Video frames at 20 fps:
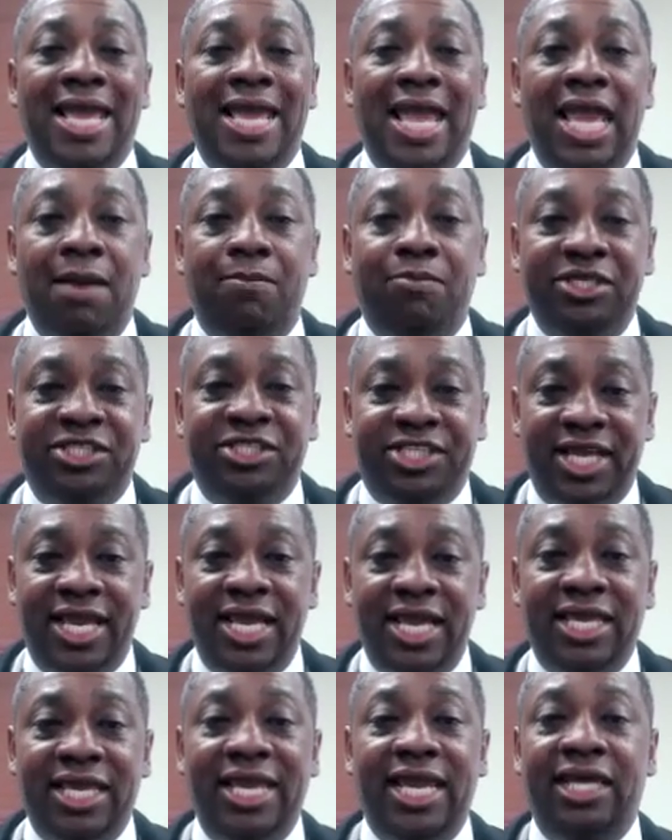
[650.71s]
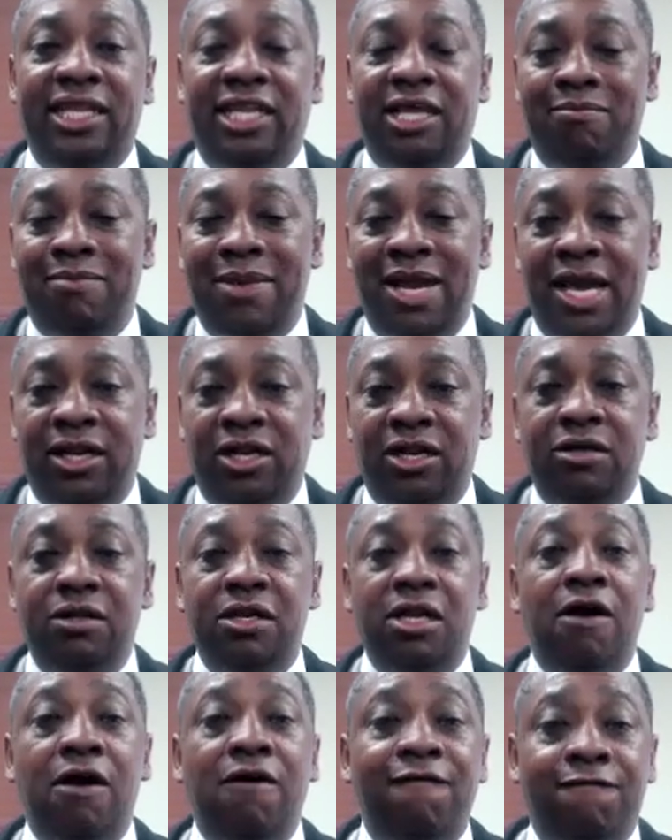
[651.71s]
and partake in a matter
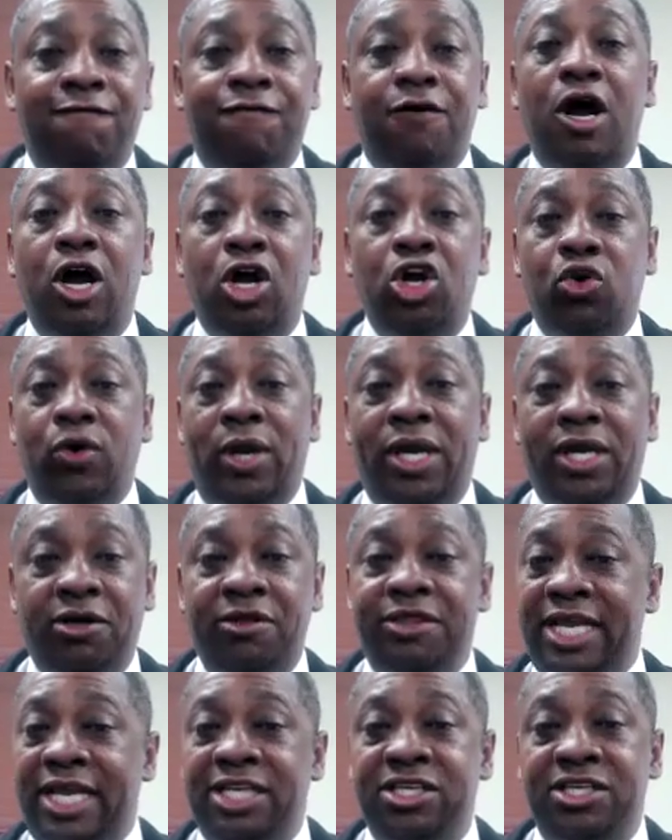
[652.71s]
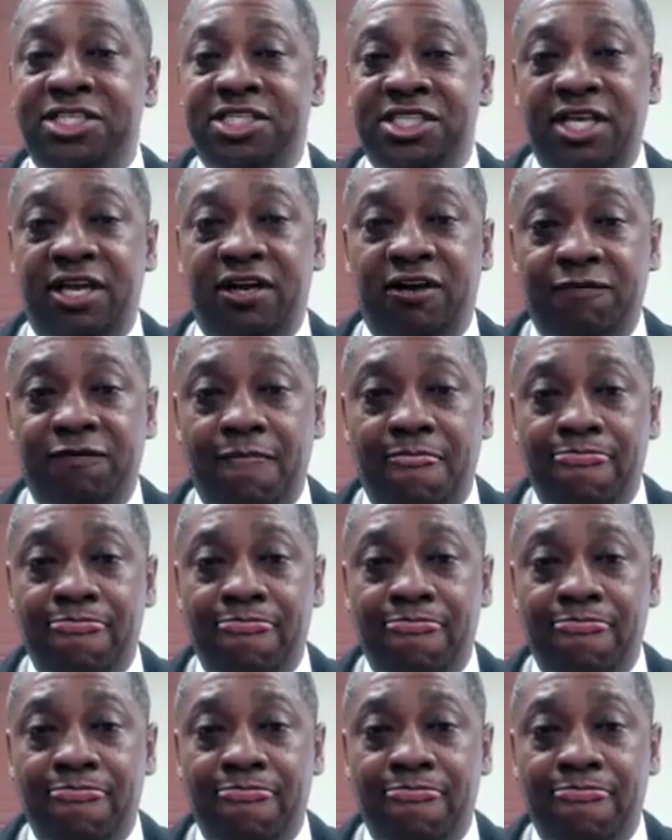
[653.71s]
far greater than yourself.